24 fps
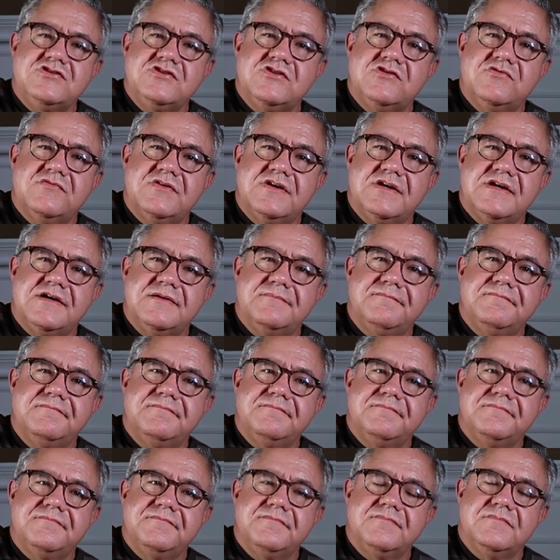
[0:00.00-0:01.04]
you um,
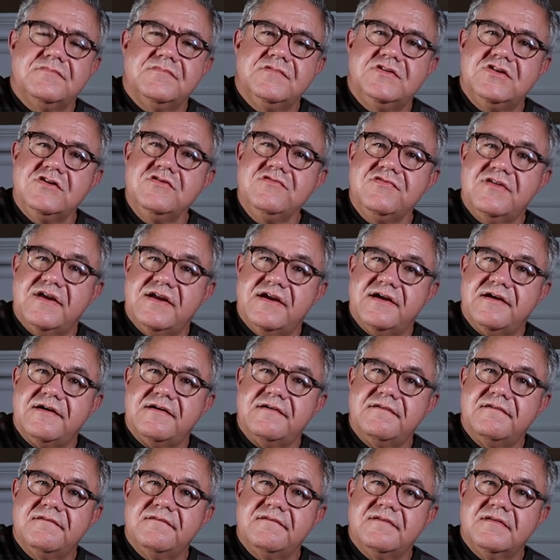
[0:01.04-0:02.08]
do
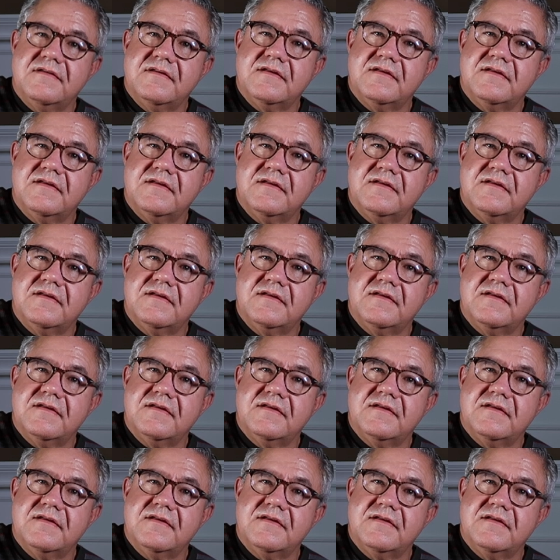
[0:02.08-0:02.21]
there.